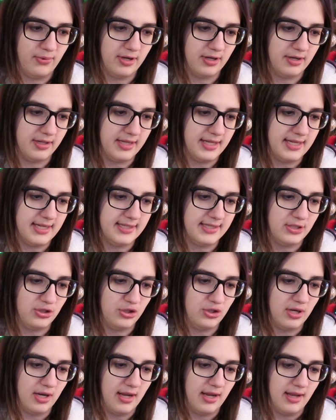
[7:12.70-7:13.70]
what are these?
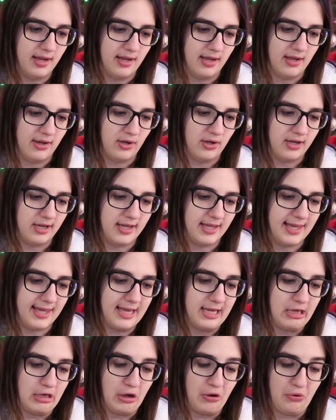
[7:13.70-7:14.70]

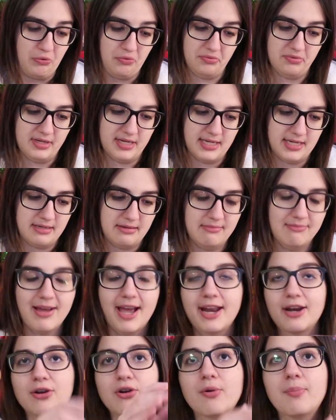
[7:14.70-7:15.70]
Kyoden,
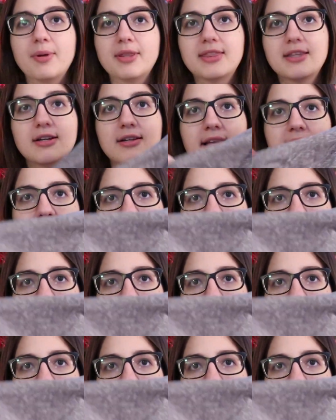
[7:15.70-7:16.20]
I don't know, but they're